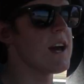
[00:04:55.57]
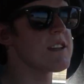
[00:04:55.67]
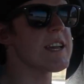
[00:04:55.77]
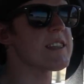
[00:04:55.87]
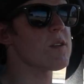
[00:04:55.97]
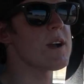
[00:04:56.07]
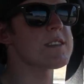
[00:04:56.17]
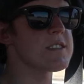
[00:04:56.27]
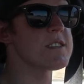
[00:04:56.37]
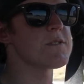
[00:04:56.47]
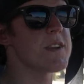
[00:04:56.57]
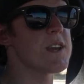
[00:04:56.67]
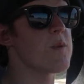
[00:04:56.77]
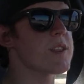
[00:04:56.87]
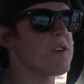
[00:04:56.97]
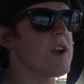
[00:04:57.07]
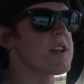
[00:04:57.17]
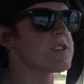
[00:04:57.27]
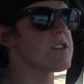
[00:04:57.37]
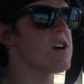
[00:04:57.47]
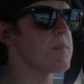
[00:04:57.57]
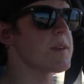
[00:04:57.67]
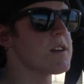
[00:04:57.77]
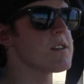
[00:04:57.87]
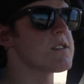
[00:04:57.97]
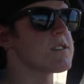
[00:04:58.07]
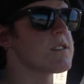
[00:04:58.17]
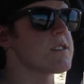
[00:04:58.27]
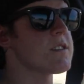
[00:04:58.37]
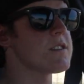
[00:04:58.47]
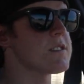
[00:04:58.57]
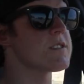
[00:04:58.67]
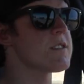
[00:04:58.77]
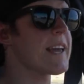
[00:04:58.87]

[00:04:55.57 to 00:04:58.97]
Now, take the rest of this video with a grain of salt, because this is,